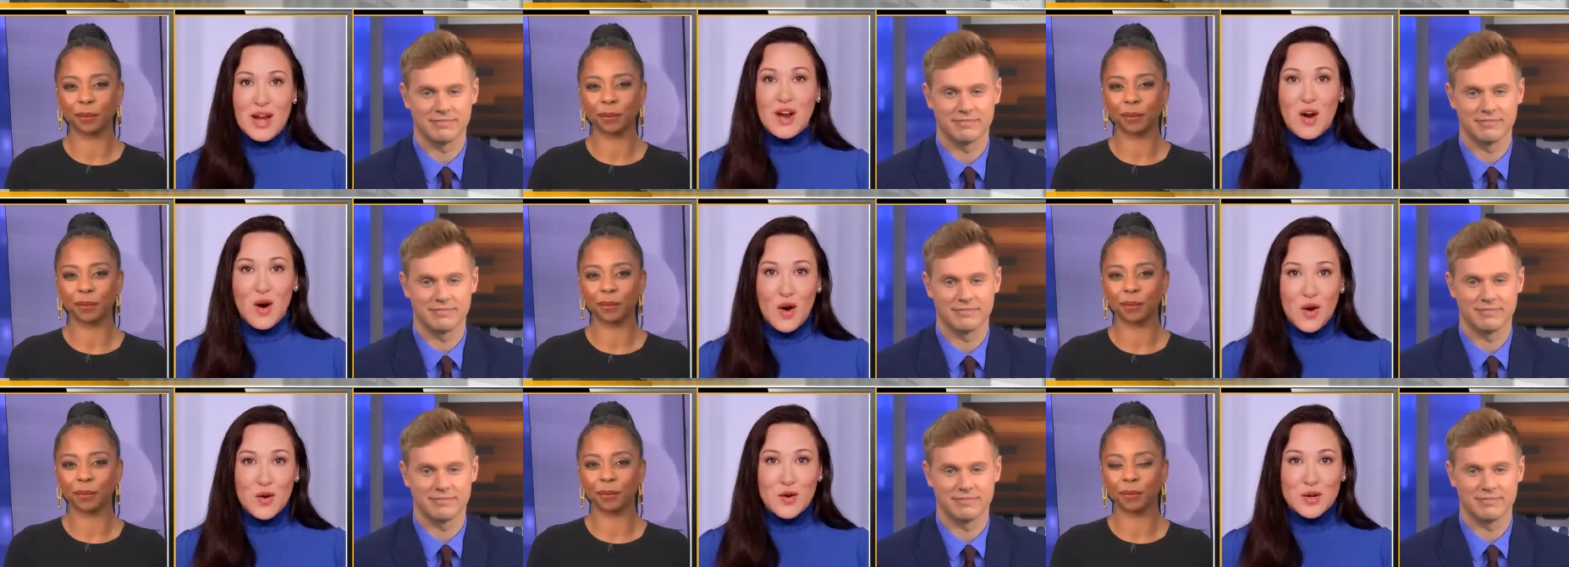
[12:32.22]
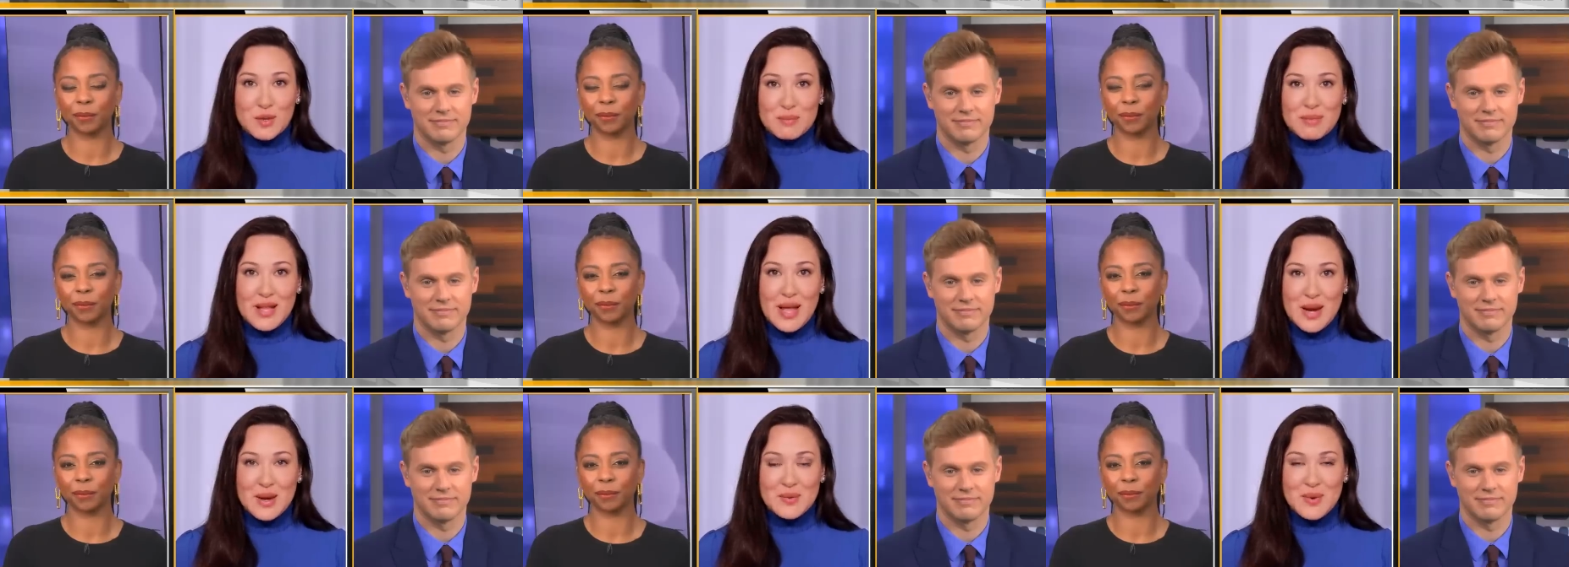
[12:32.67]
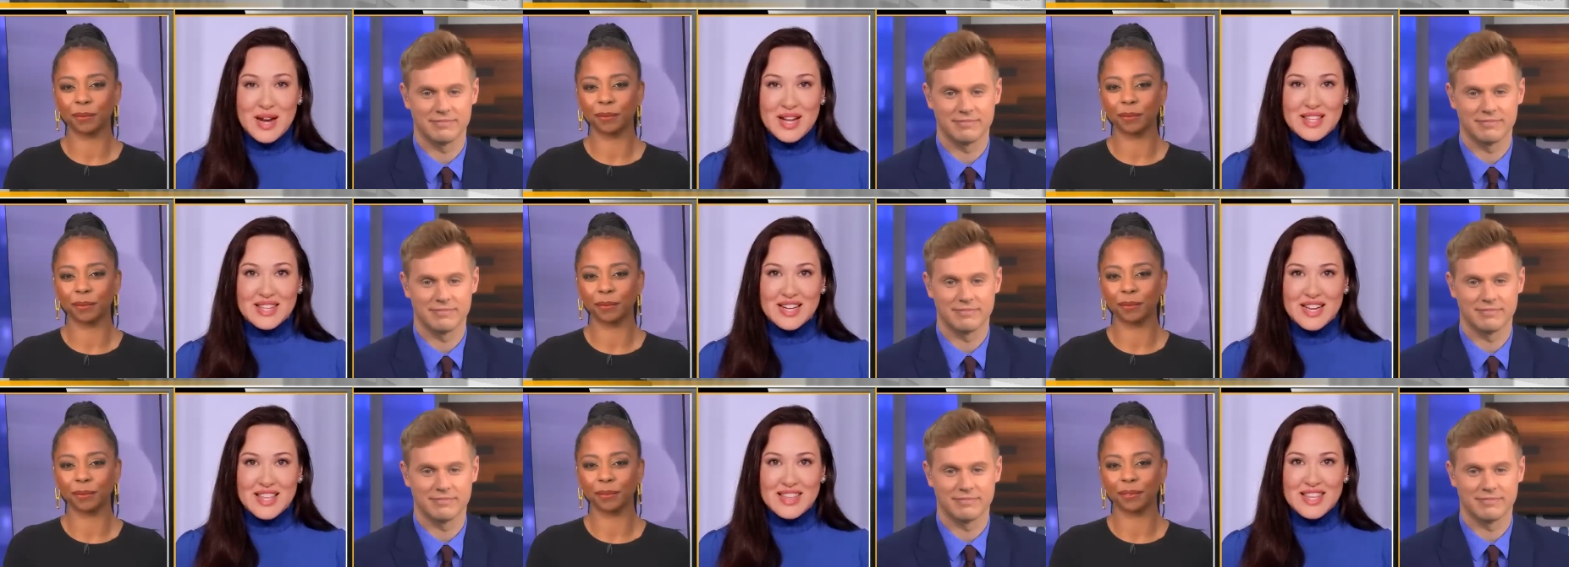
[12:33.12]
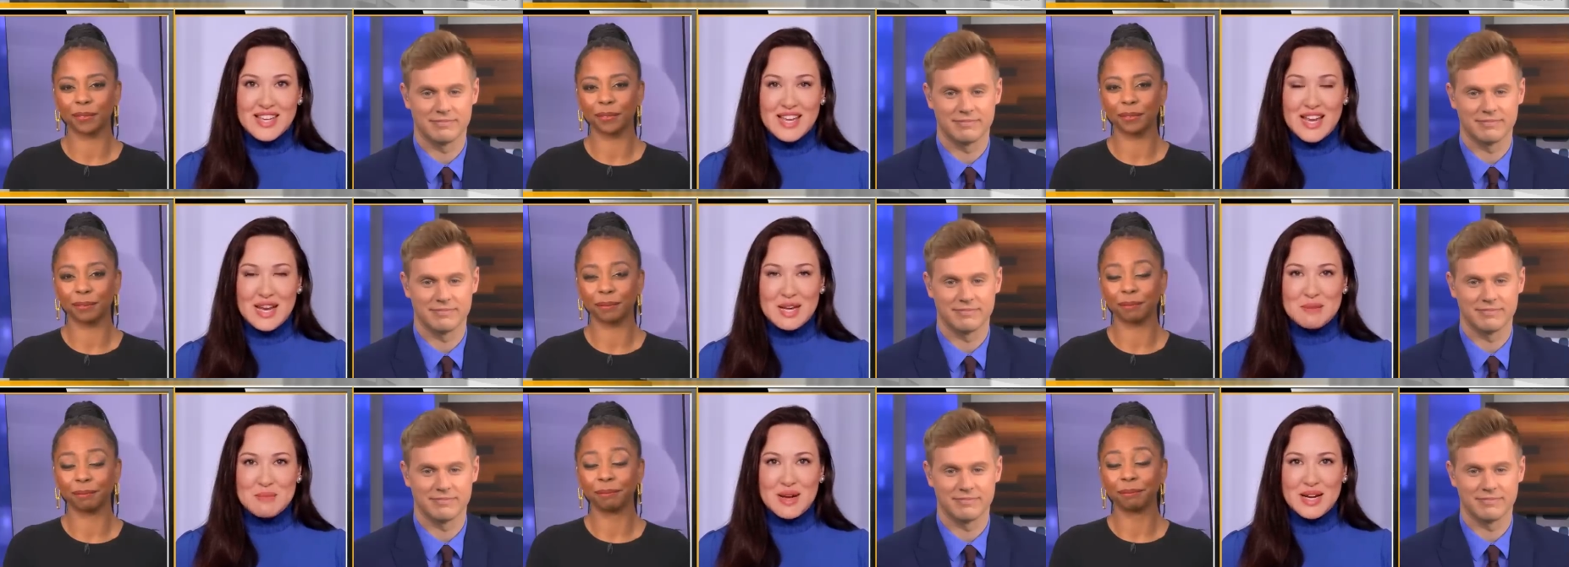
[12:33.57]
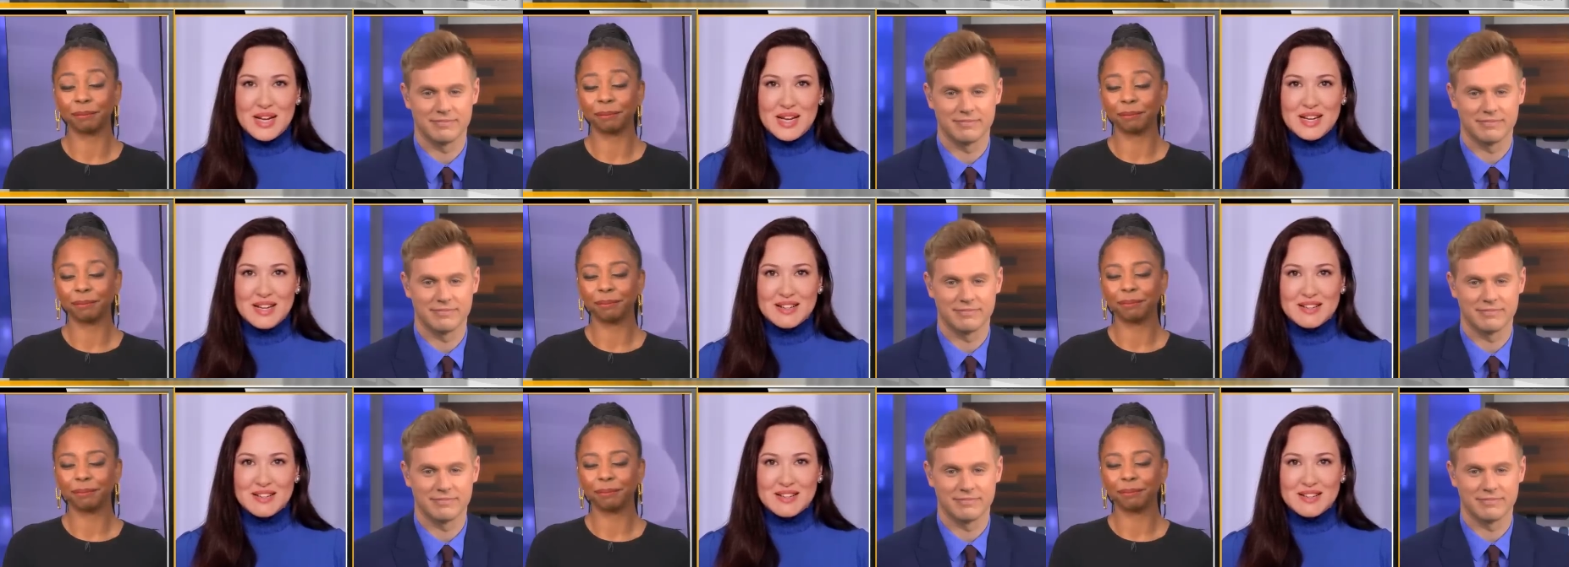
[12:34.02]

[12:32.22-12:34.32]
Speaker 1: harder to plan a wedding than I think anybody